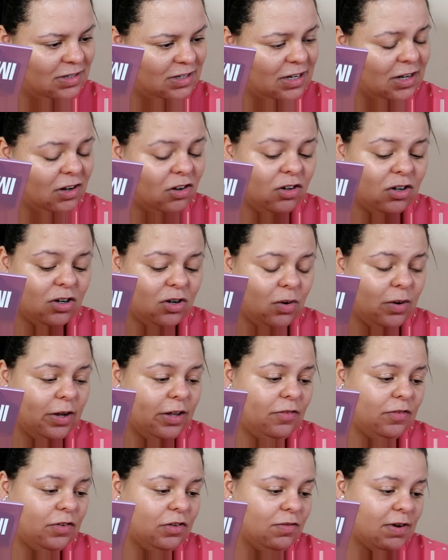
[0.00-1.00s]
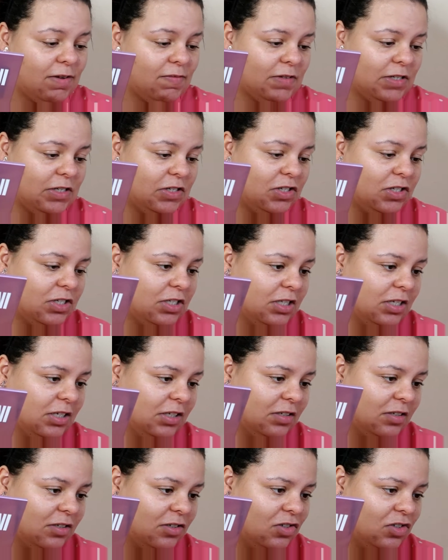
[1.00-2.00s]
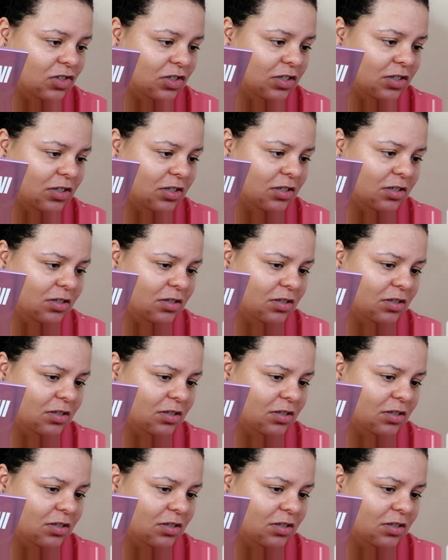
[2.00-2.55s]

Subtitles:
I got quite a few Revolution things actually.